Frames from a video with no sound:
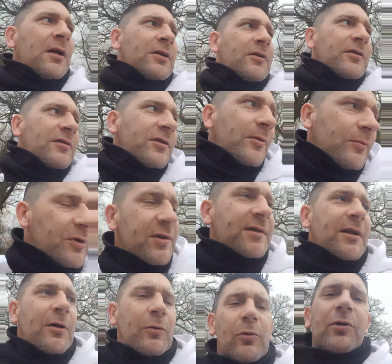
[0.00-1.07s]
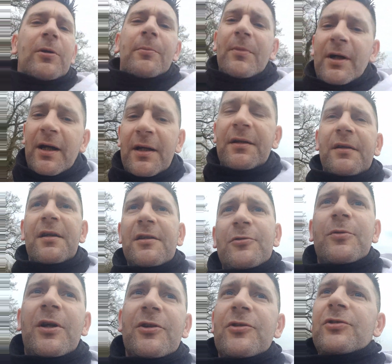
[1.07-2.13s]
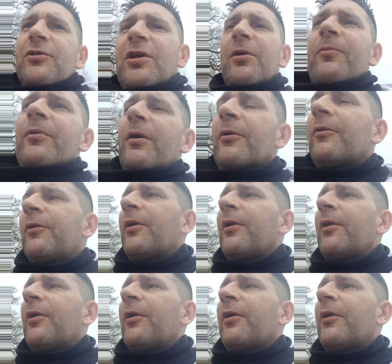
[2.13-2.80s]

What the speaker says: Just someone's walking behind us, so I just turn around.